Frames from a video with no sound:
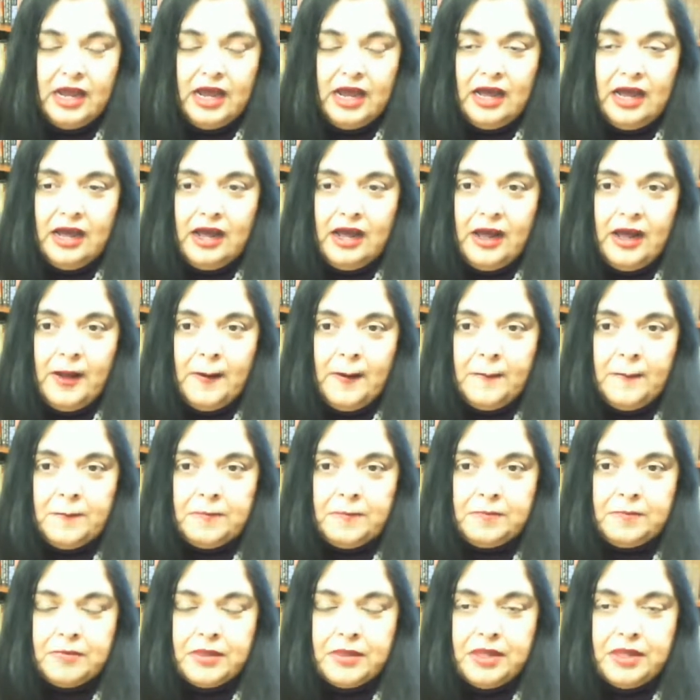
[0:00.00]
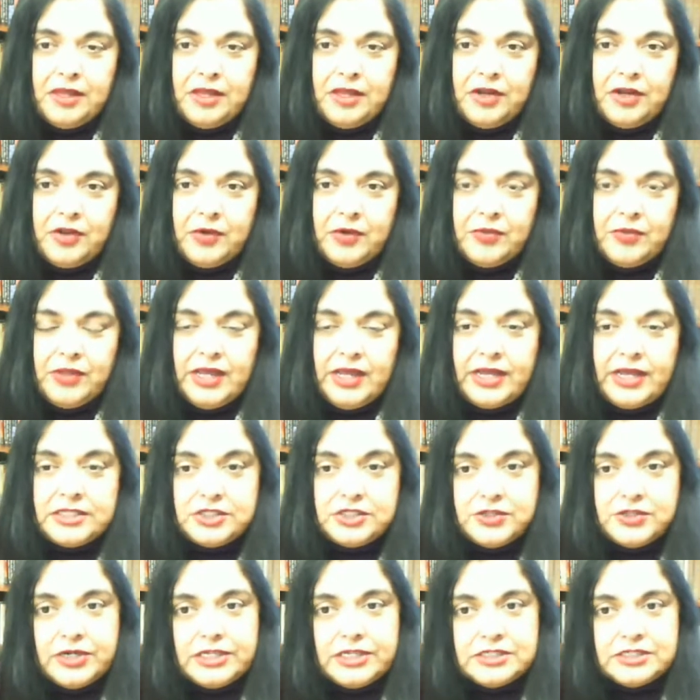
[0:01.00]
the
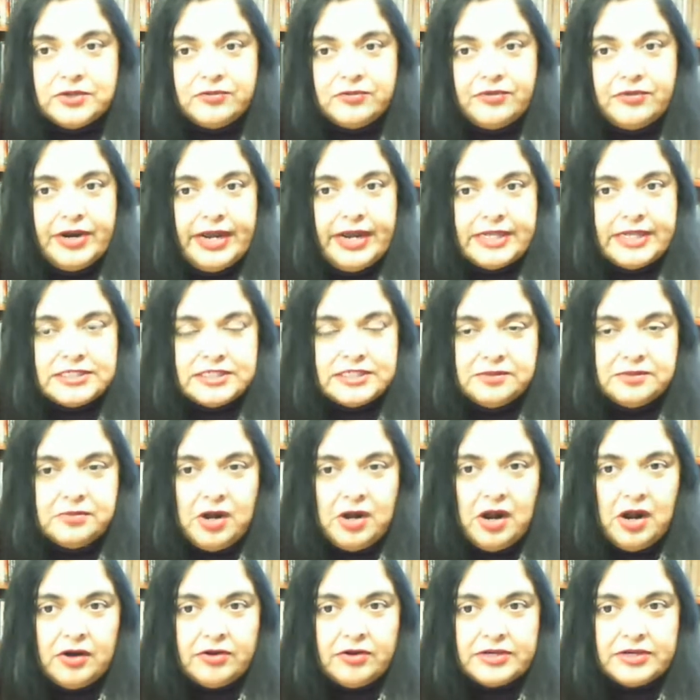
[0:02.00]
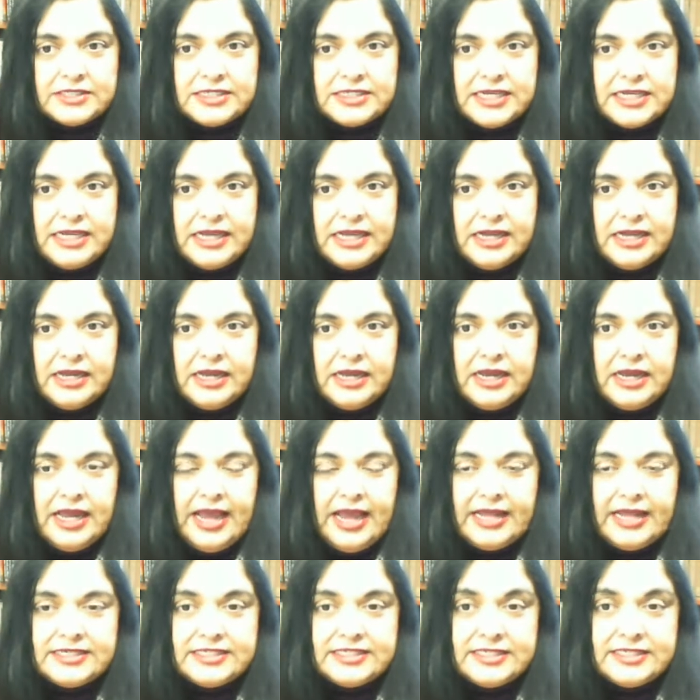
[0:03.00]
histories of race, democracy,
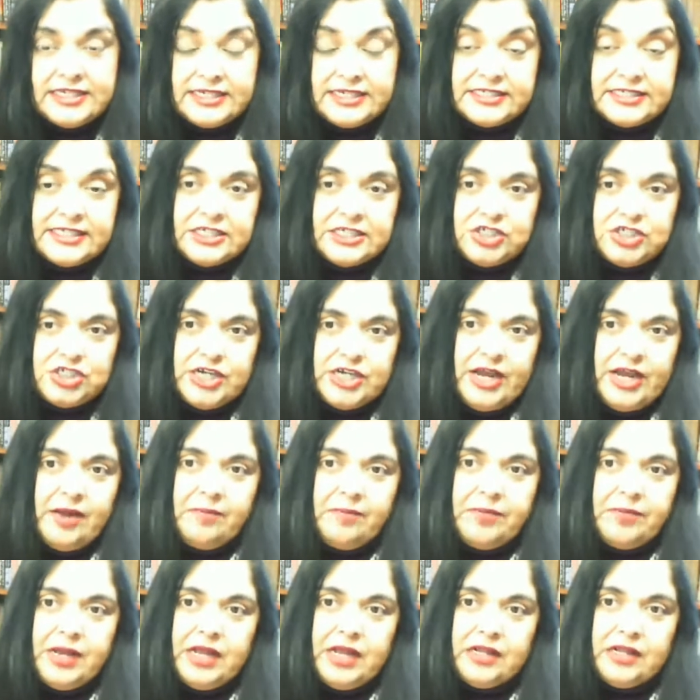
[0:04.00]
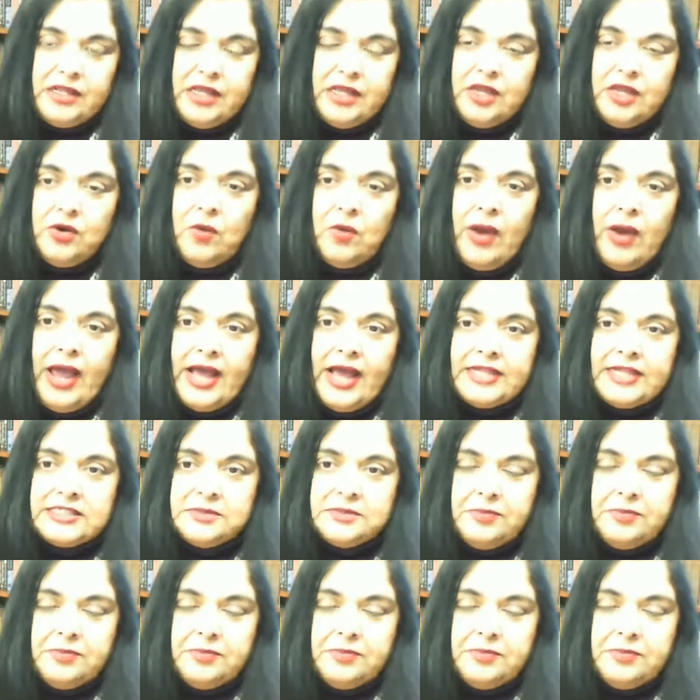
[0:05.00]
and citizenship in the U.S.